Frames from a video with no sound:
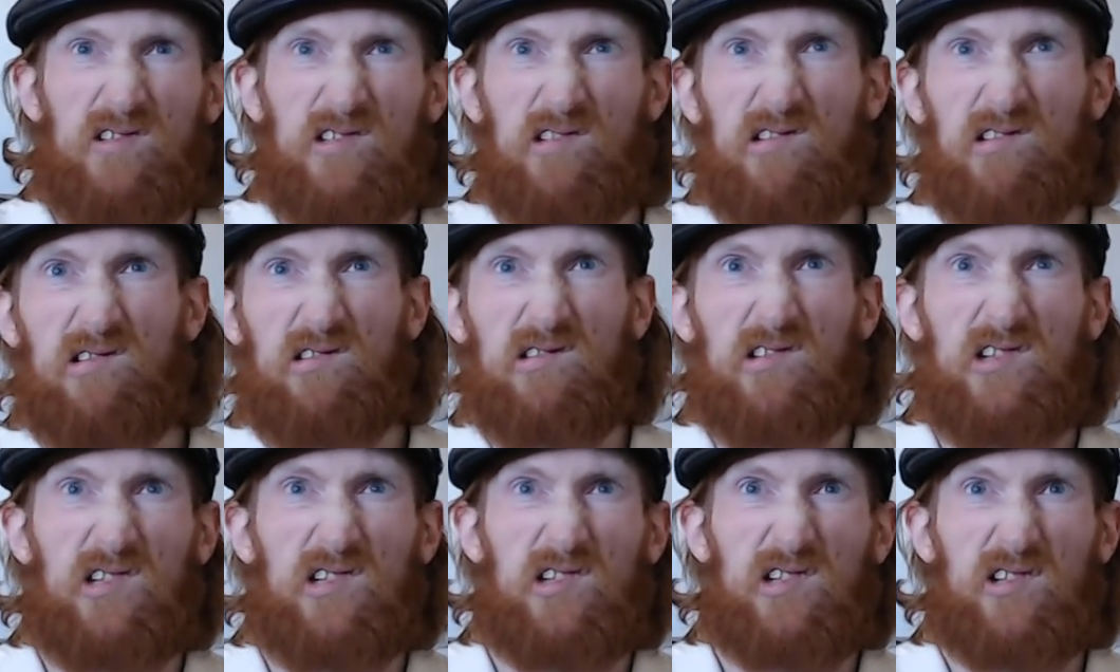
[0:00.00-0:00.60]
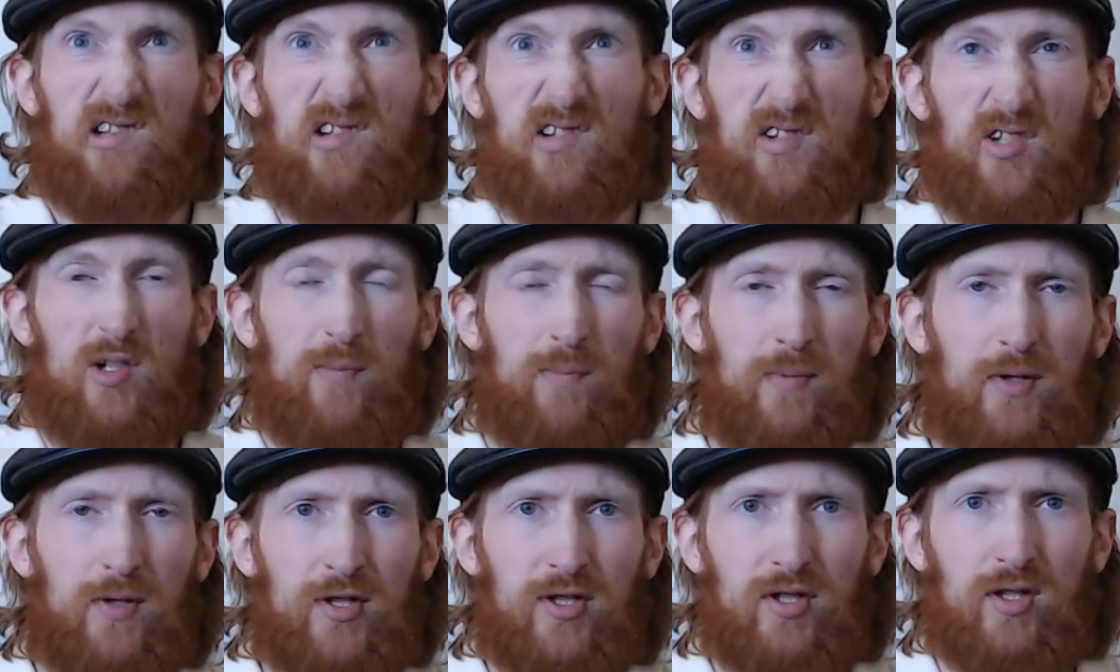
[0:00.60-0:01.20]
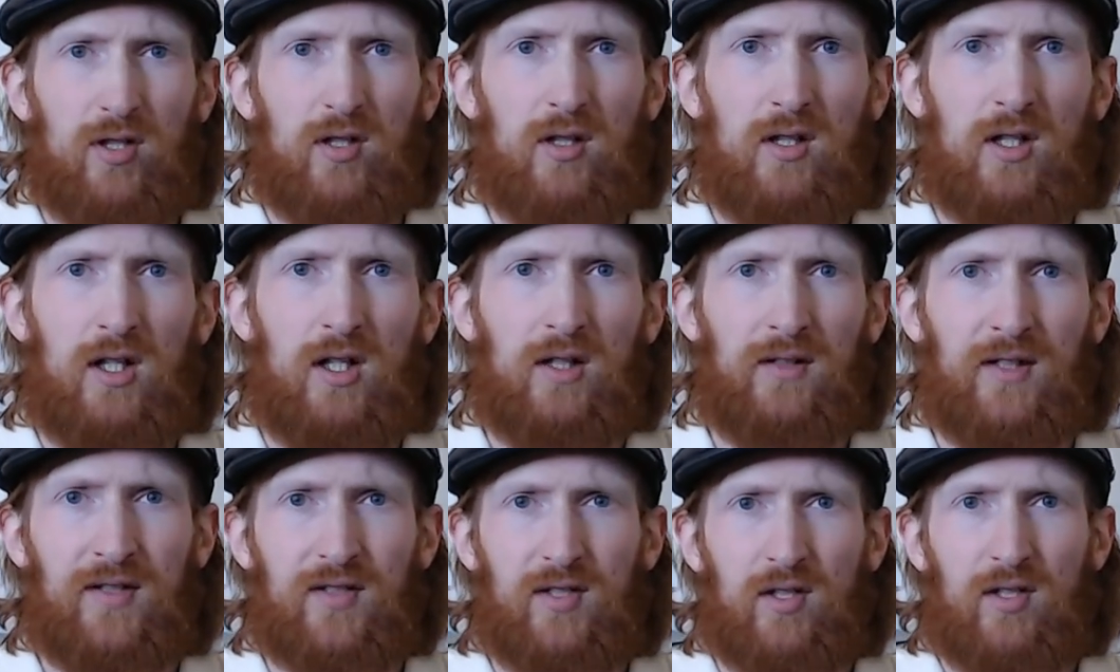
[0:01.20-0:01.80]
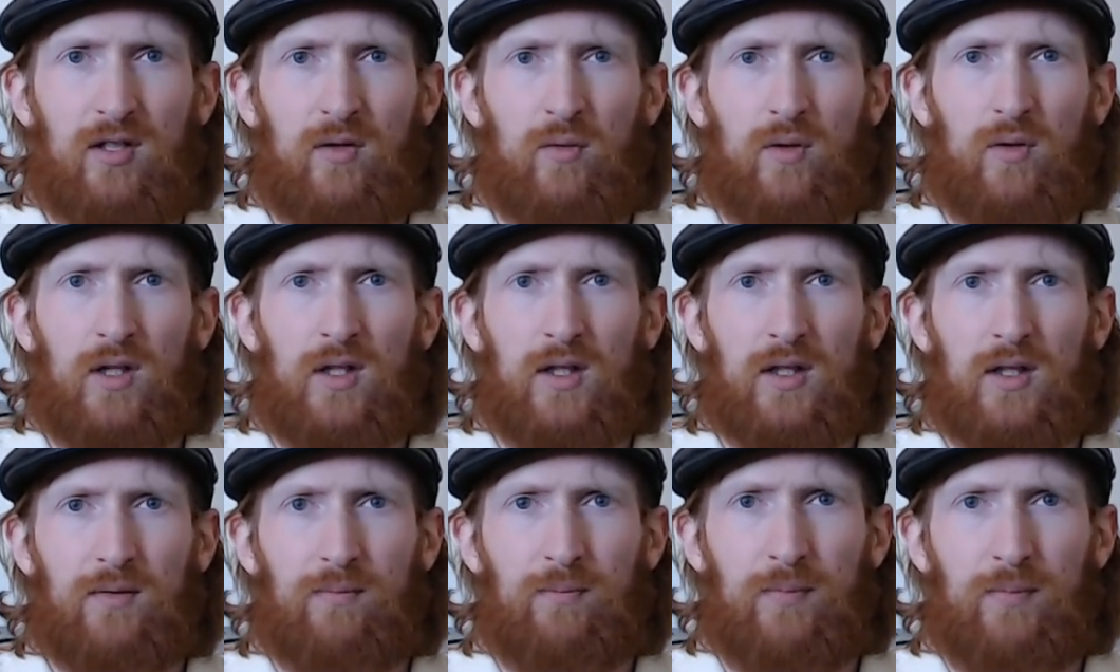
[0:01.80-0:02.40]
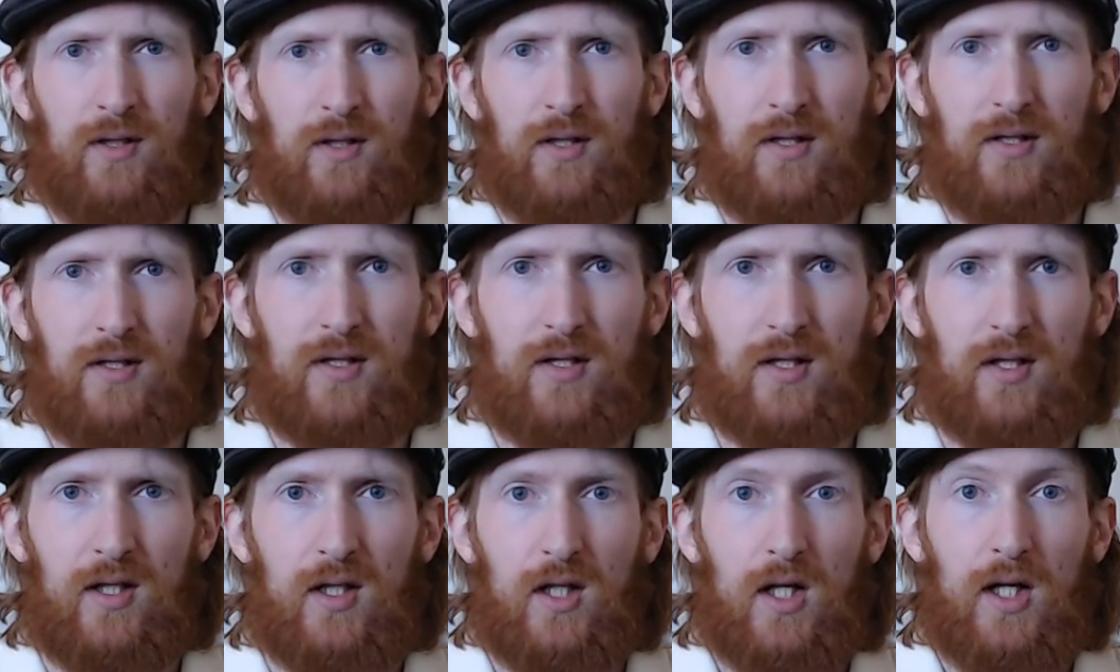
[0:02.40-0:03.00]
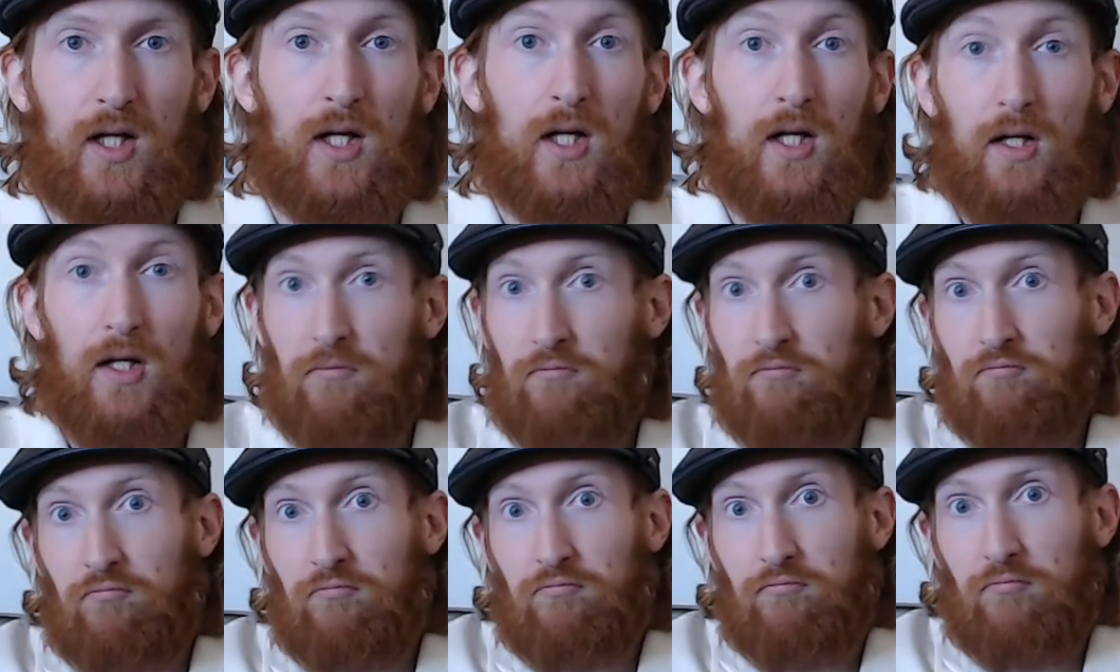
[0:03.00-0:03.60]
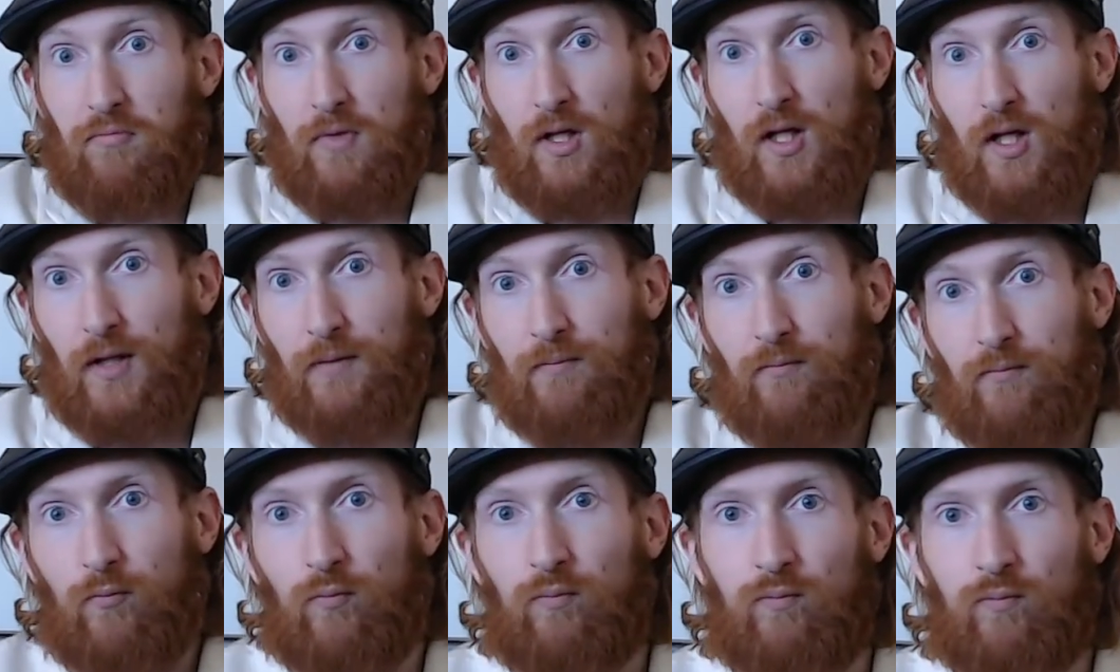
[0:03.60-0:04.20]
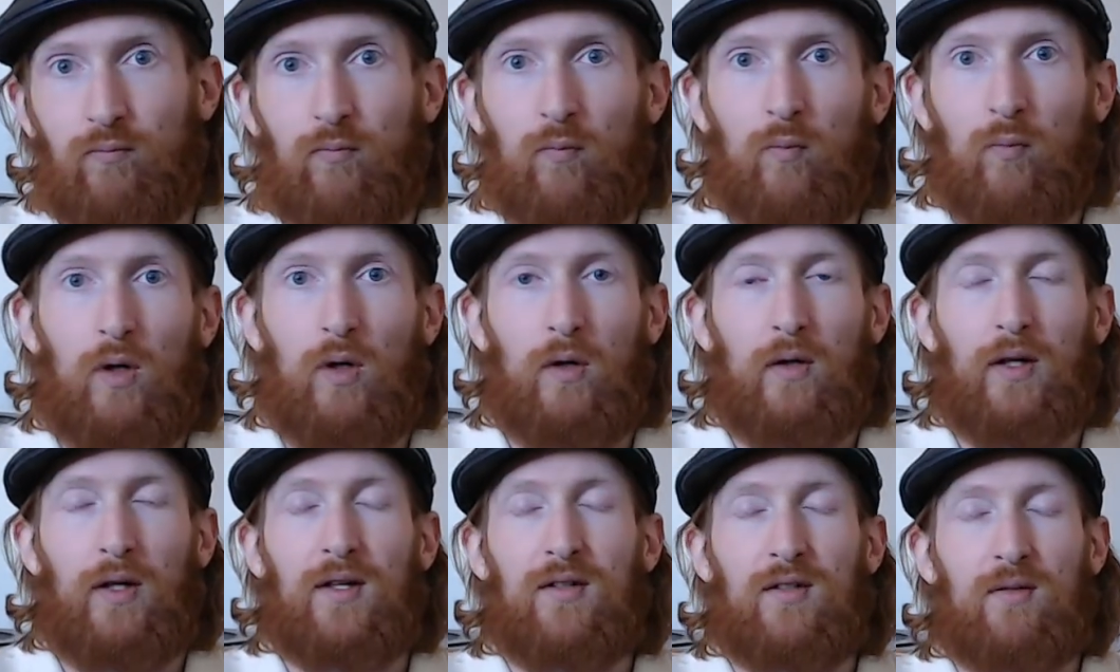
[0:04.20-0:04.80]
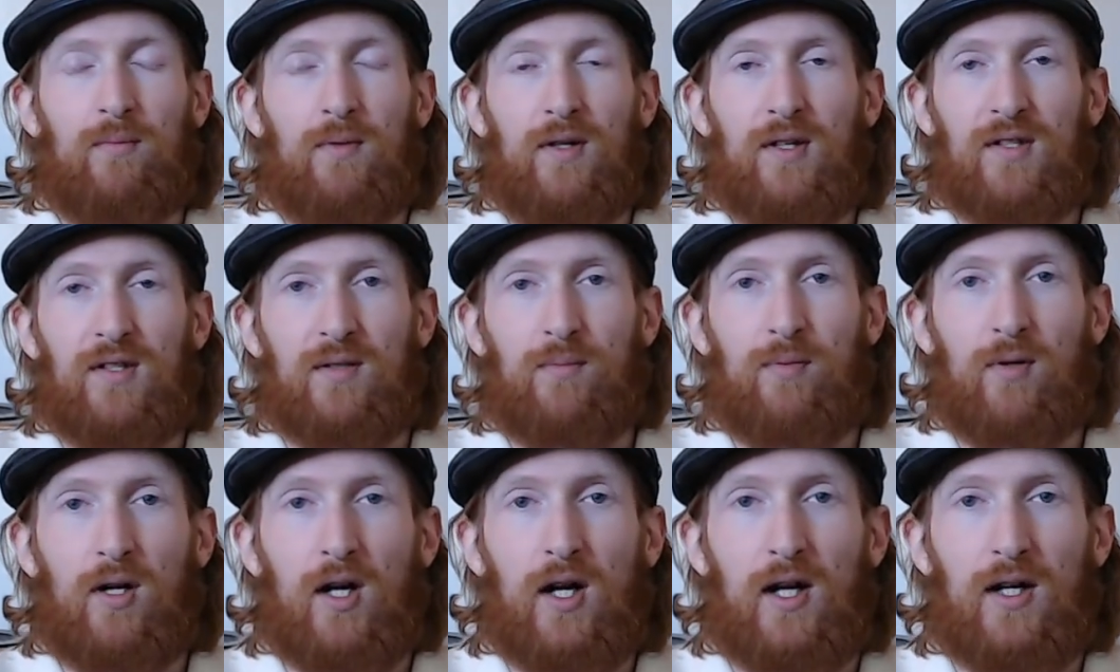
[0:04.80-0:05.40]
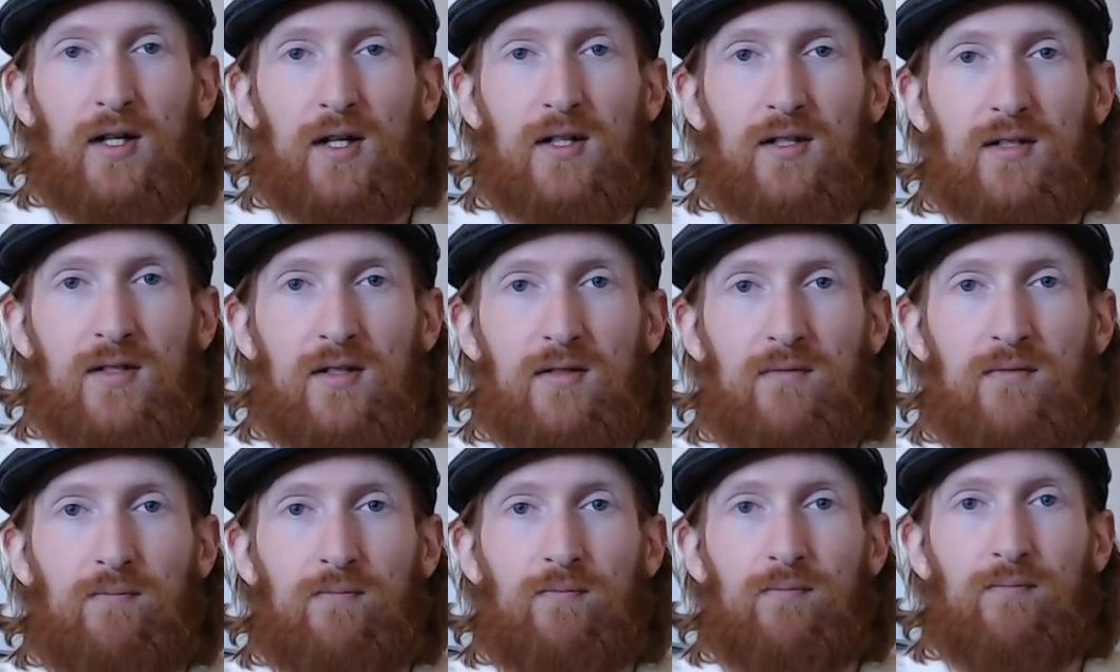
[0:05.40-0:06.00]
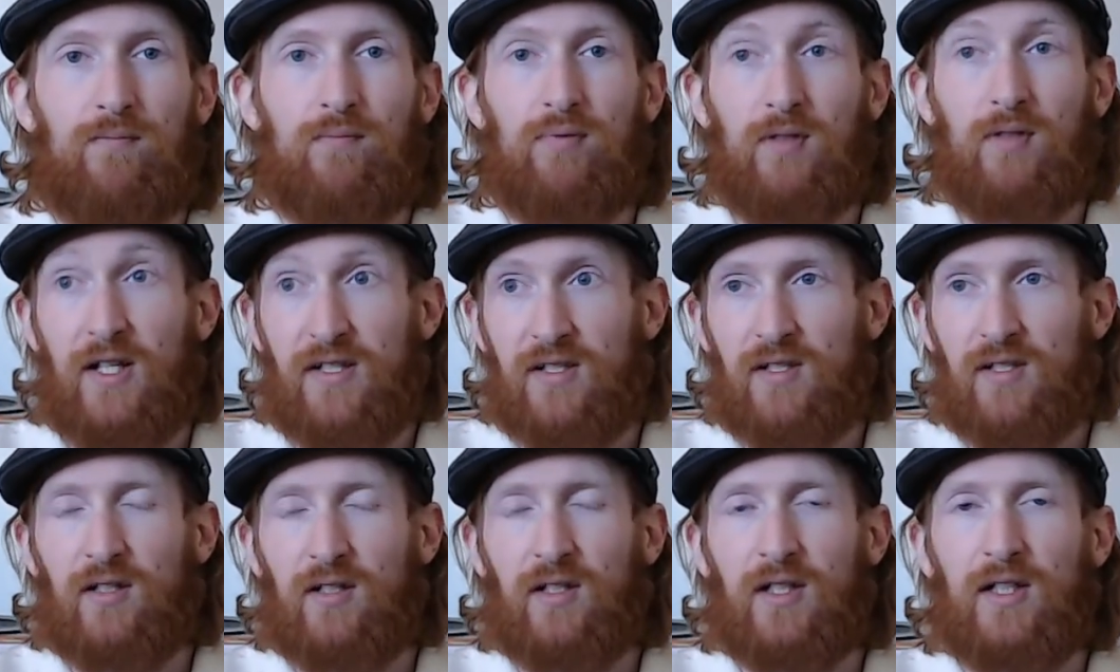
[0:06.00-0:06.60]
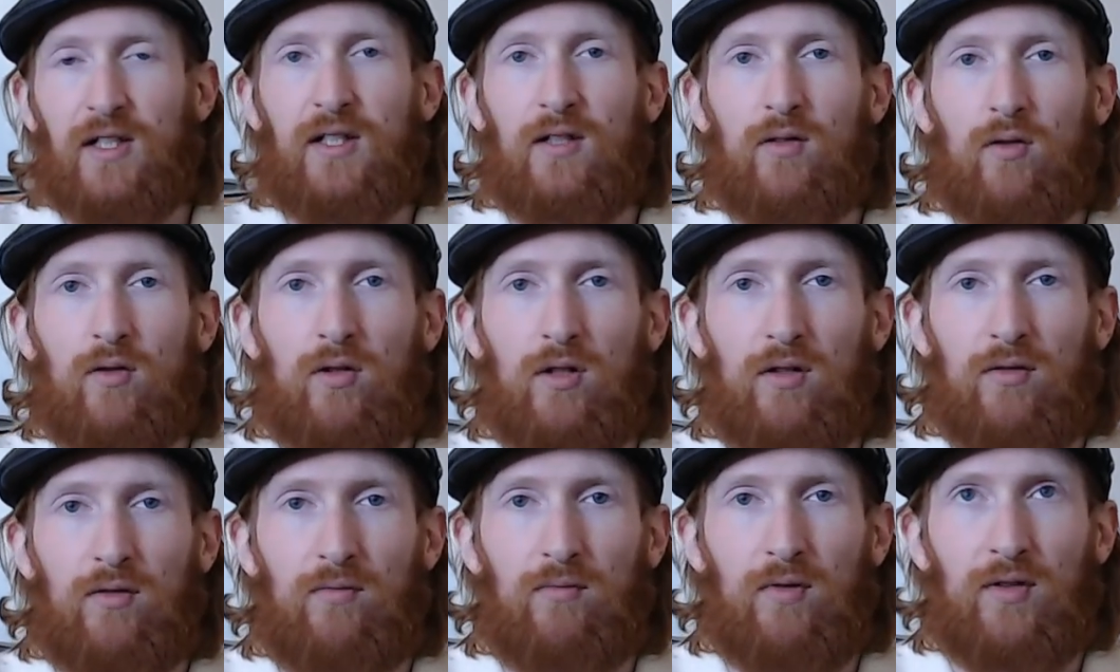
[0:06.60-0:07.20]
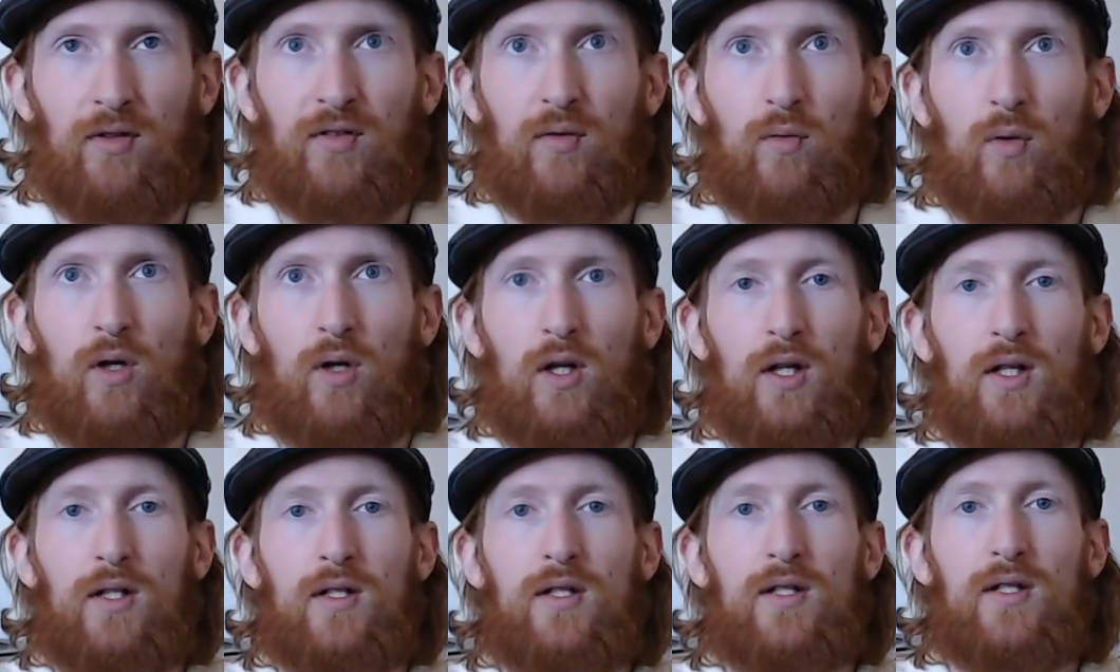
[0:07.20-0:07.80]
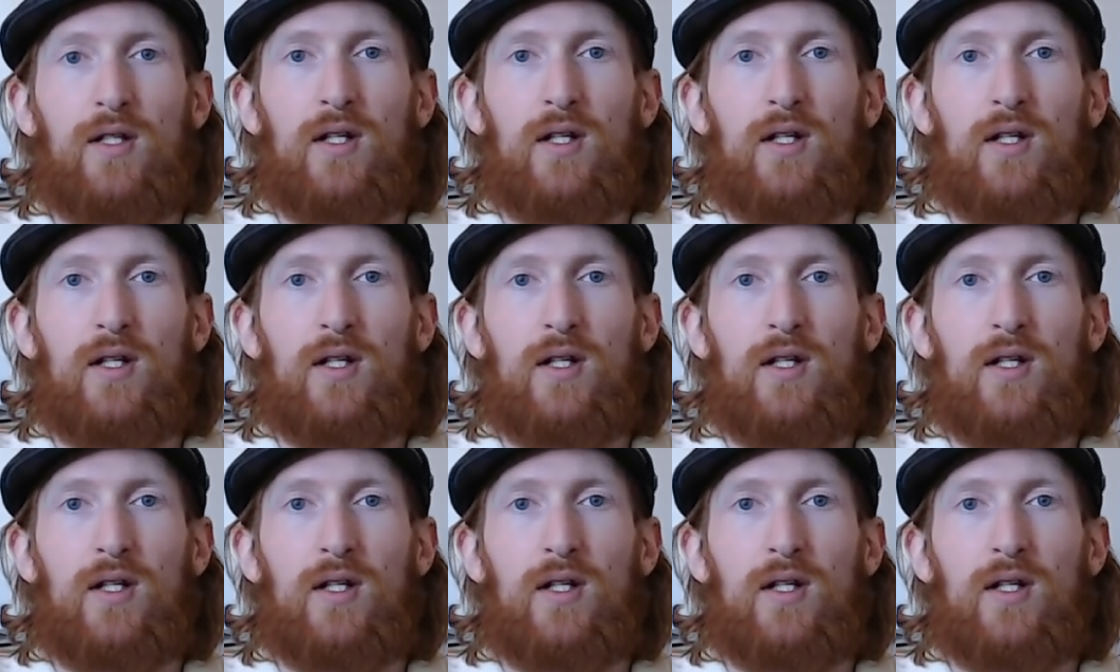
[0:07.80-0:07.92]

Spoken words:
not super sure how that's going to work, but I'm willing to be surprised, pleasantly or otherwise.